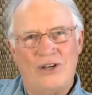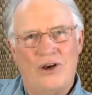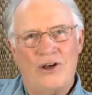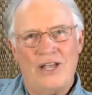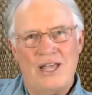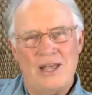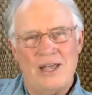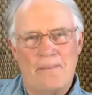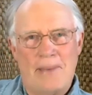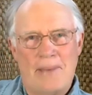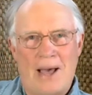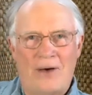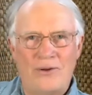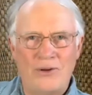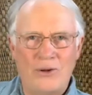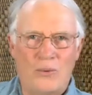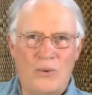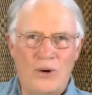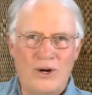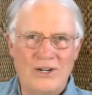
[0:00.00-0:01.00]
talking
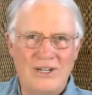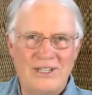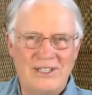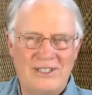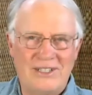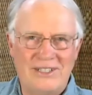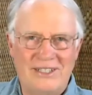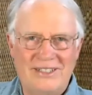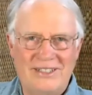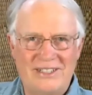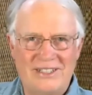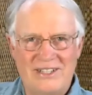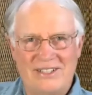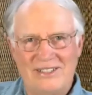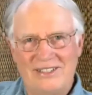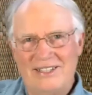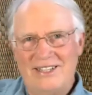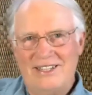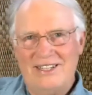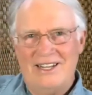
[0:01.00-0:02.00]
about awareness is